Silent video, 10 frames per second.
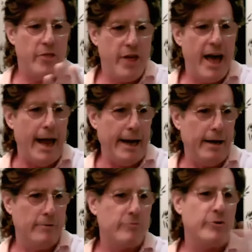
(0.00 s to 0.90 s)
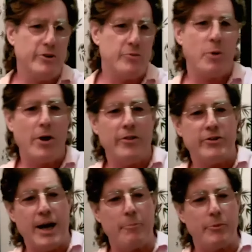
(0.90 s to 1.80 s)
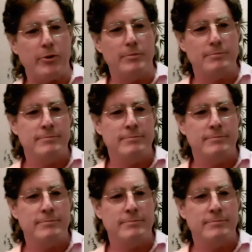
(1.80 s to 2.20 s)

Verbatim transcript: they for this part of the chapter.